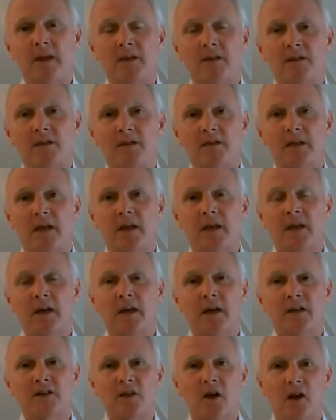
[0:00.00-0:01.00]
His
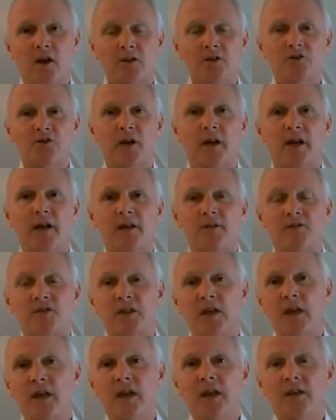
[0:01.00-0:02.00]
hard
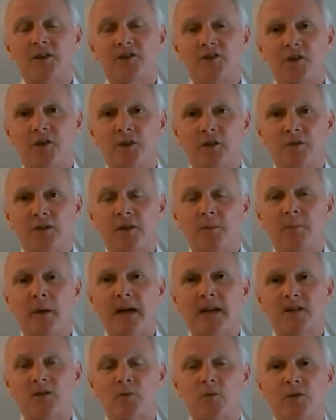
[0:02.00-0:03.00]
drives, his security
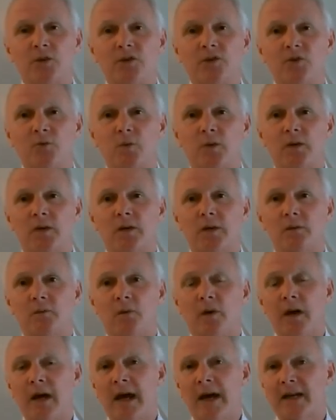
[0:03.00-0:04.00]
passwords were
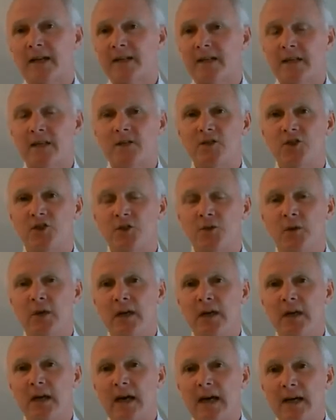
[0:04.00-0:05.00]
hacked into,
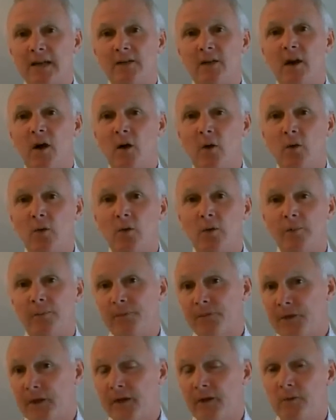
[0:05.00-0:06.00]
and the whole
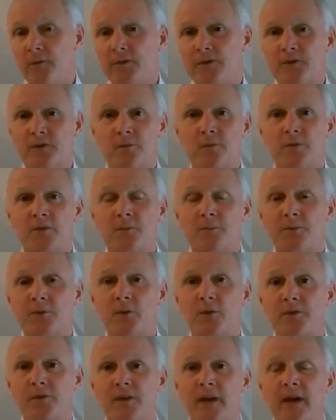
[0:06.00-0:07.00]
thing was
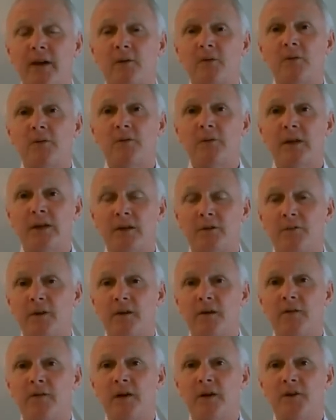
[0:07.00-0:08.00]
brought down in a
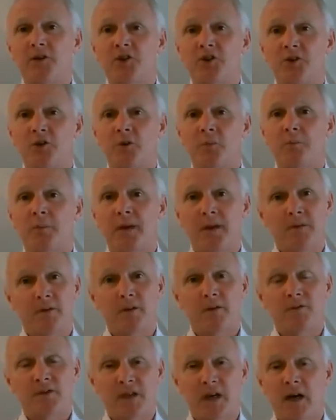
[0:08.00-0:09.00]
very, very short
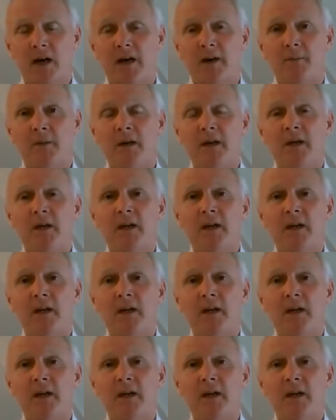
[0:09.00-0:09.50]
period of time.